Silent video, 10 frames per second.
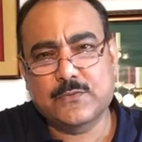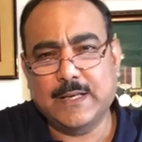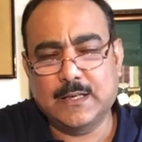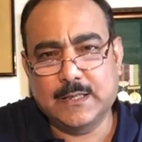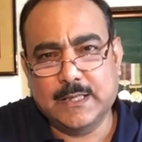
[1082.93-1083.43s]

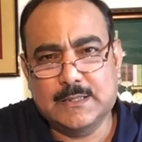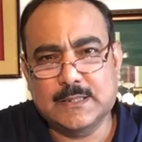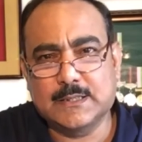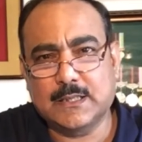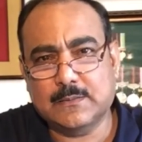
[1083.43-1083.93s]
well, ladies
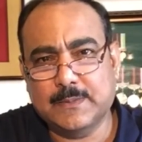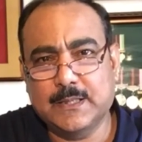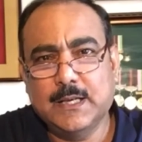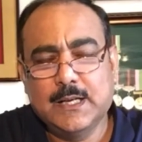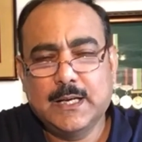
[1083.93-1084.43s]
and
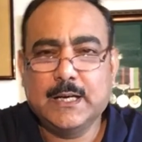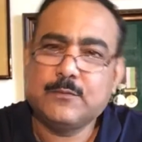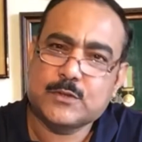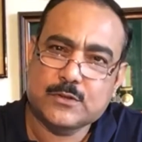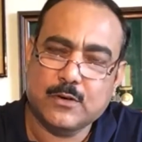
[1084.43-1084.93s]
gentlemen. It
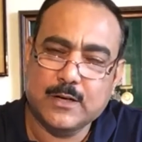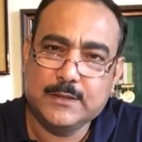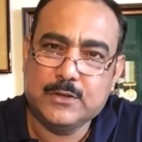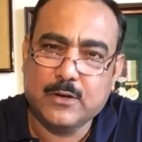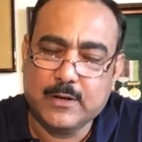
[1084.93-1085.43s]
was called
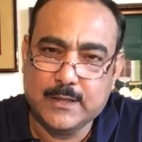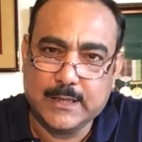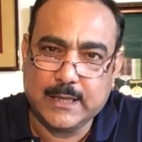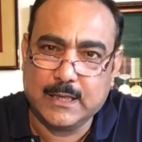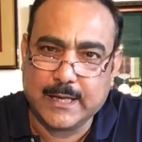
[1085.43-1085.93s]

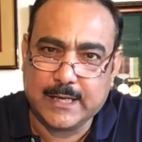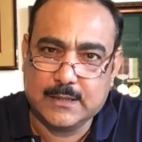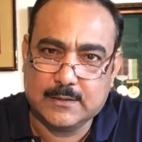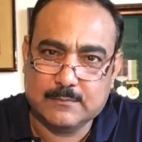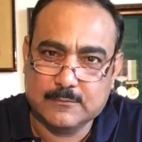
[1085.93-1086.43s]

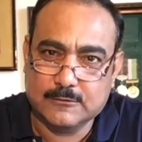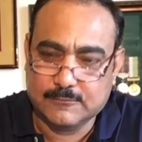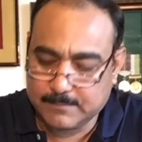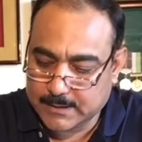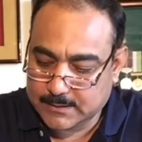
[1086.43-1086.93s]
non-aligned
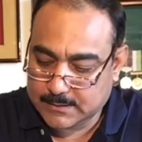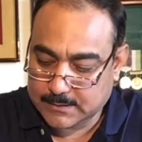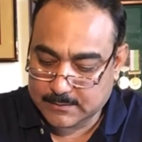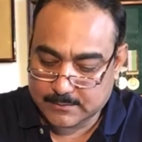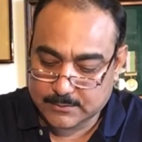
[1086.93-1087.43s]
movement.
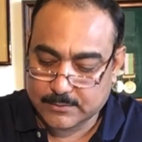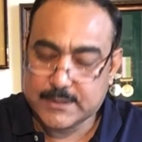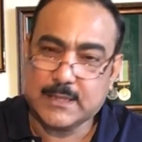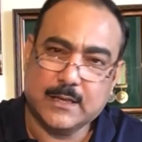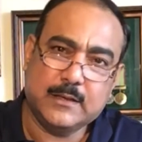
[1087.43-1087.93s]
Those
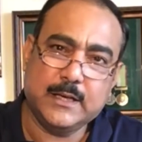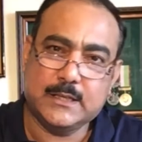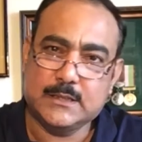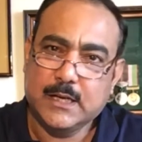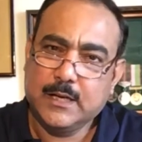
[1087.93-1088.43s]

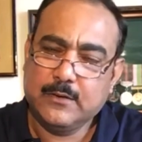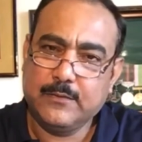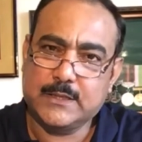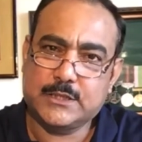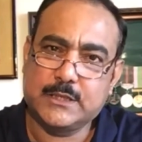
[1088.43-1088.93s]
countries
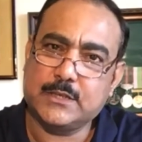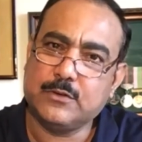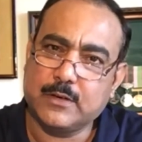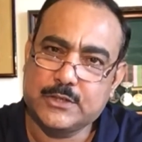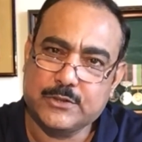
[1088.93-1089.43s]
which did
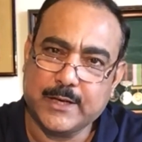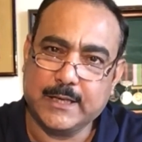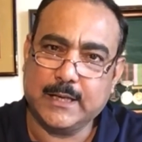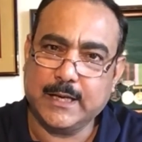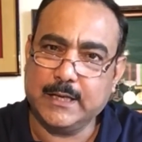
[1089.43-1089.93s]
not
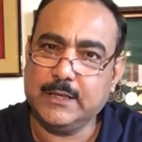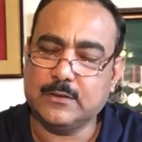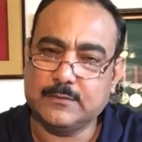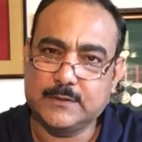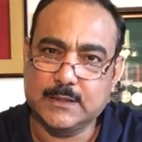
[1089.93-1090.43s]
join any
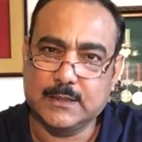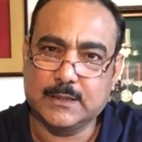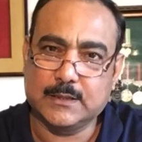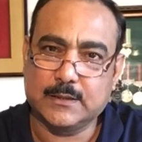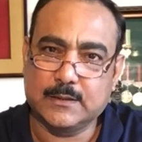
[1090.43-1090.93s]
of
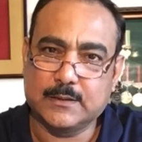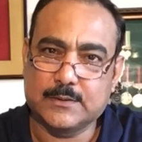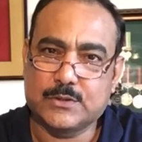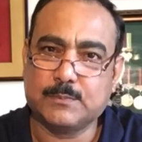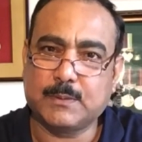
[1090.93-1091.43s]
the
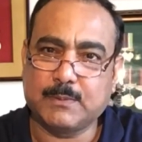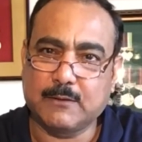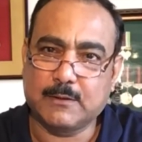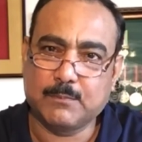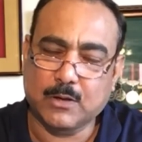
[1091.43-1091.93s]

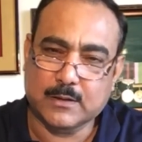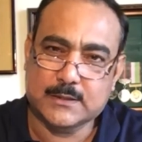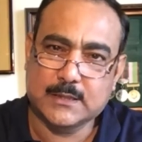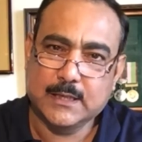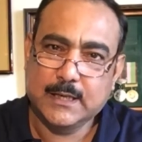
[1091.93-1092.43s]
superpower
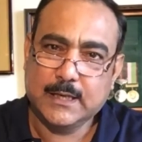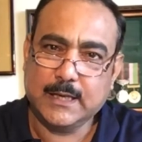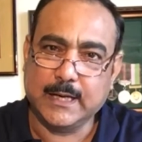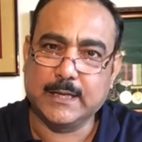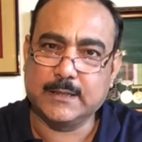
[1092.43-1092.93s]
blocs,
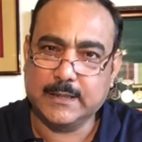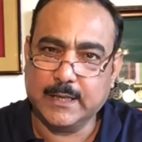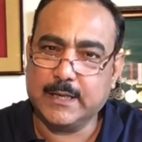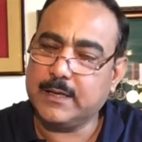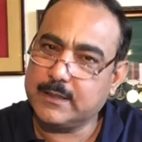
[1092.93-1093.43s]
and
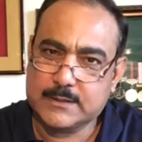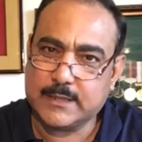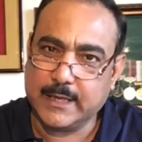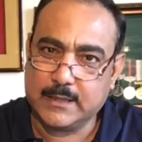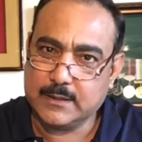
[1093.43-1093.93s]
they
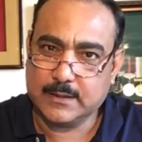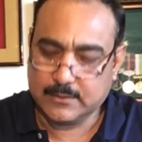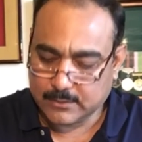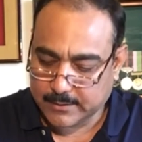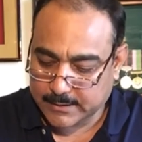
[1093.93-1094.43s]
stayed
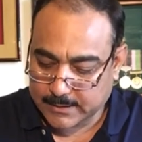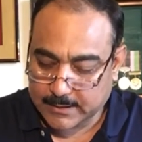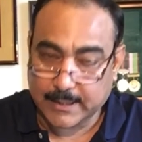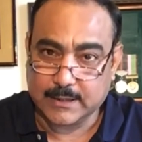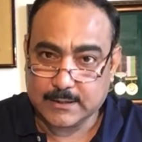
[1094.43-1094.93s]

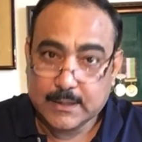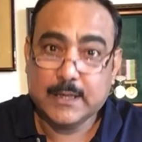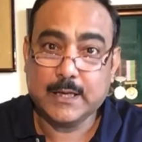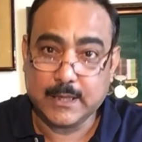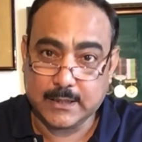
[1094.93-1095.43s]
non-aligned.
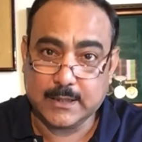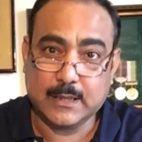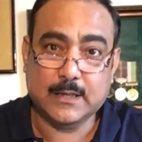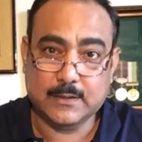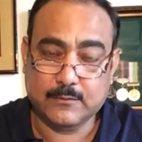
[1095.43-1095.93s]

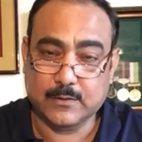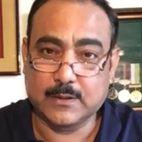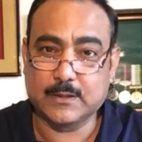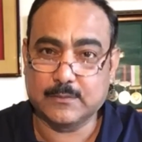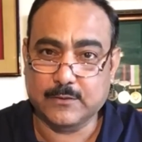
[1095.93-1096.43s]
India,
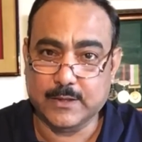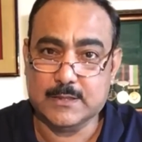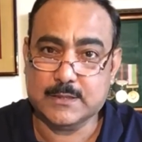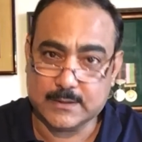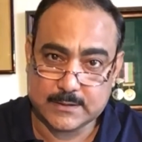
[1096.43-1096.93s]
for
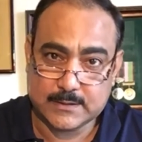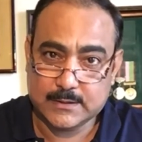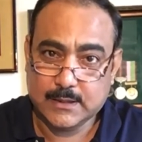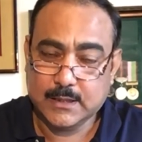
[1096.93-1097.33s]
instance,